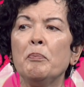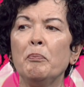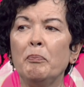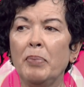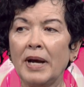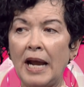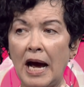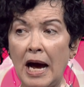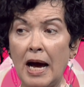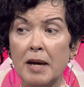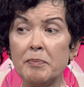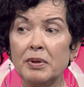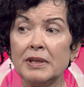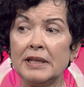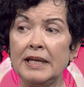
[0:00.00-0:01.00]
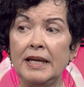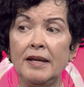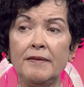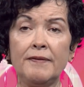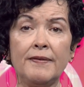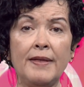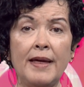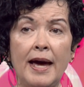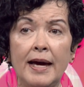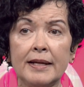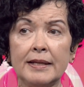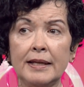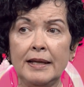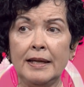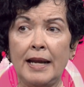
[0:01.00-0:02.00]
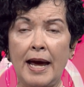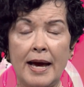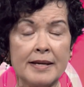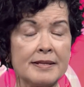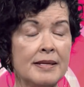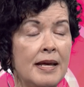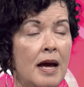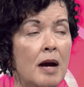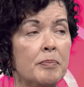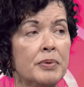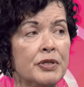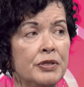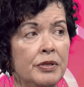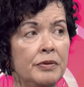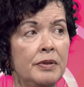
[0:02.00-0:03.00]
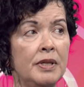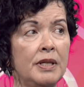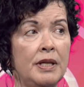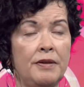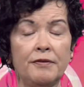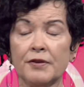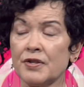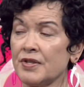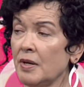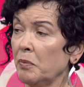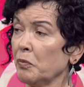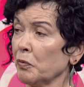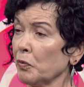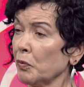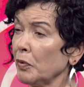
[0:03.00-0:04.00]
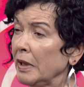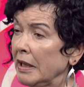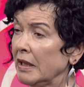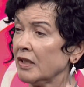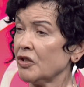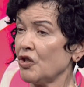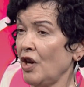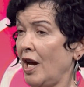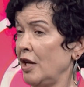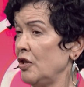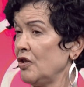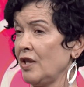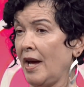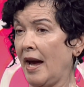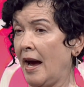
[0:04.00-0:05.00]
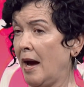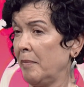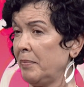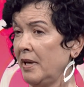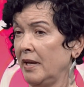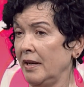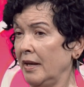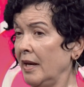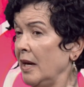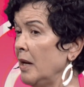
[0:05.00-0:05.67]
but I believe that it has the opportunity for some real change to happen,